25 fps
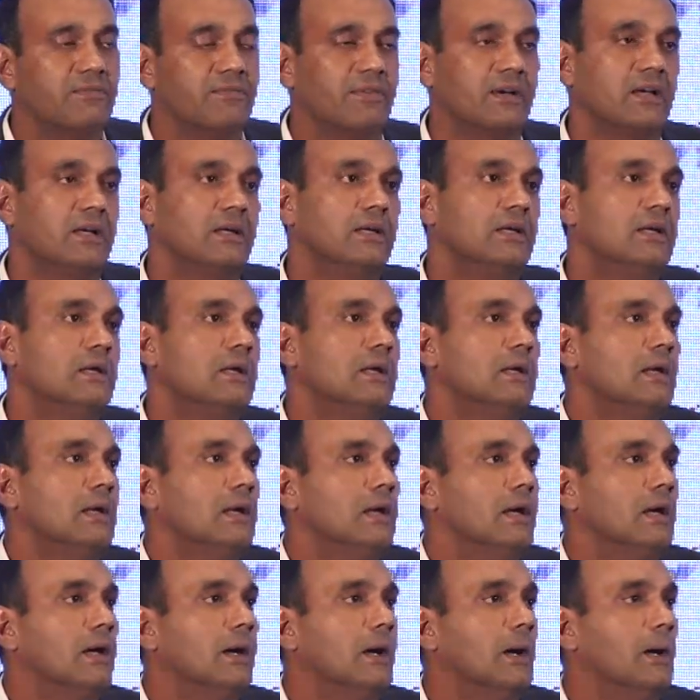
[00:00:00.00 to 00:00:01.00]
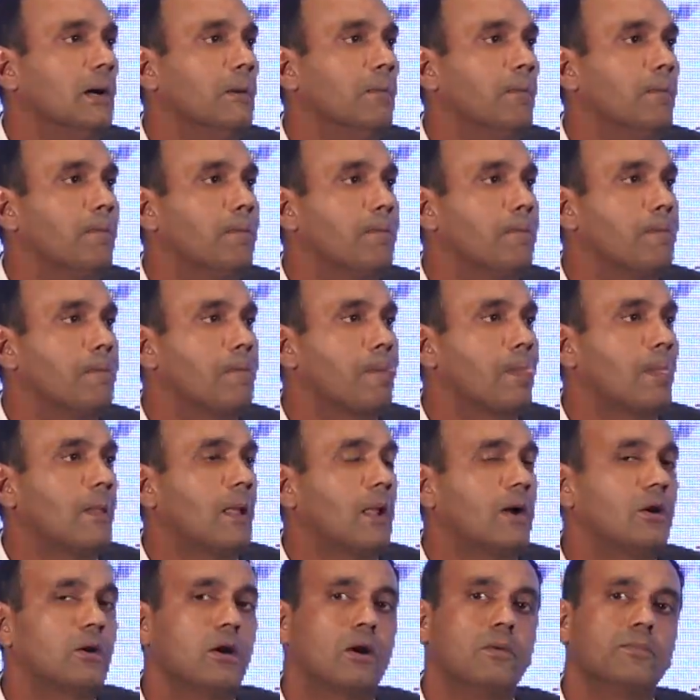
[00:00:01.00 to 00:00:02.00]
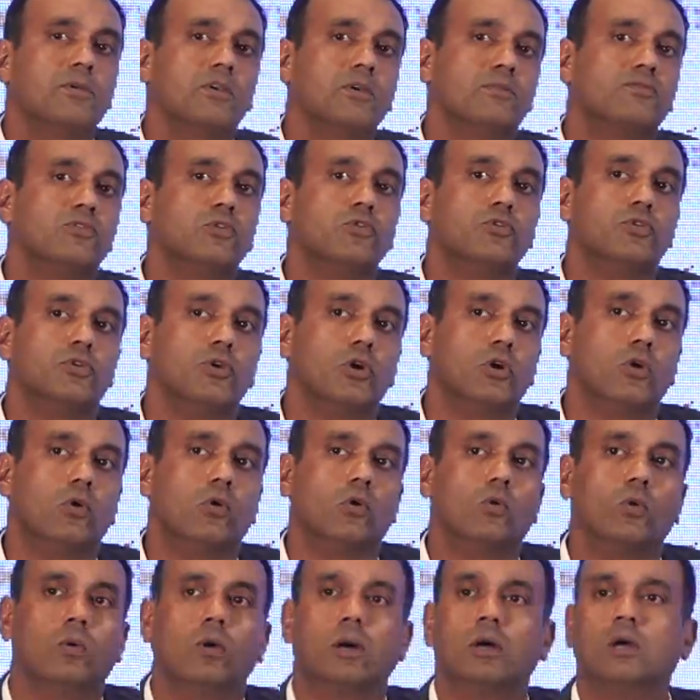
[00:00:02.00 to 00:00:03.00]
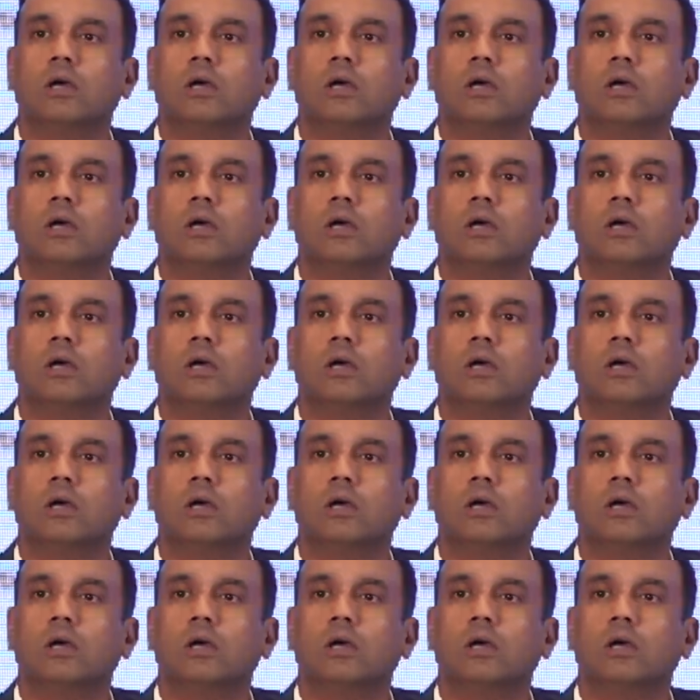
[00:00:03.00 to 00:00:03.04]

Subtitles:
I don't know how many of you know,